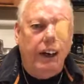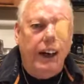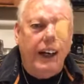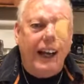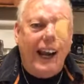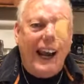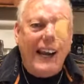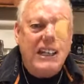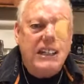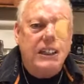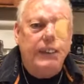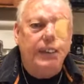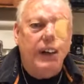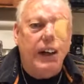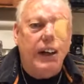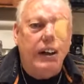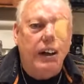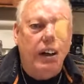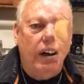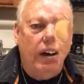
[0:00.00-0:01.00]
It has to
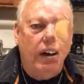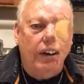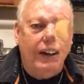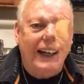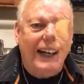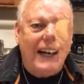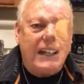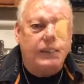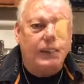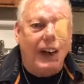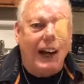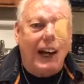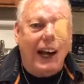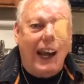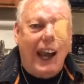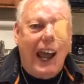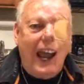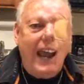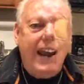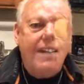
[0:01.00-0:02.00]
be in your heart. It has to be a
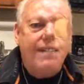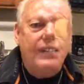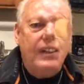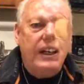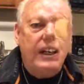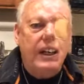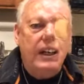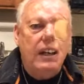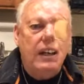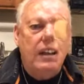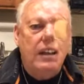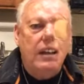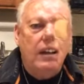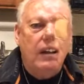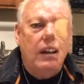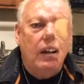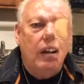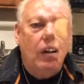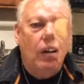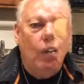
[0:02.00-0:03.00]
lively
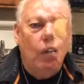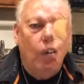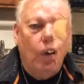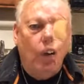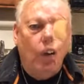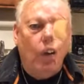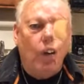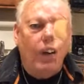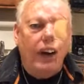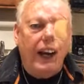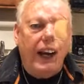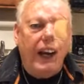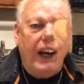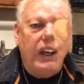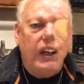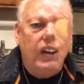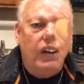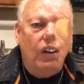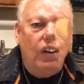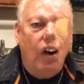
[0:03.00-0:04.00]
word
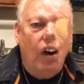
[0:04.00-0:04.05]
in your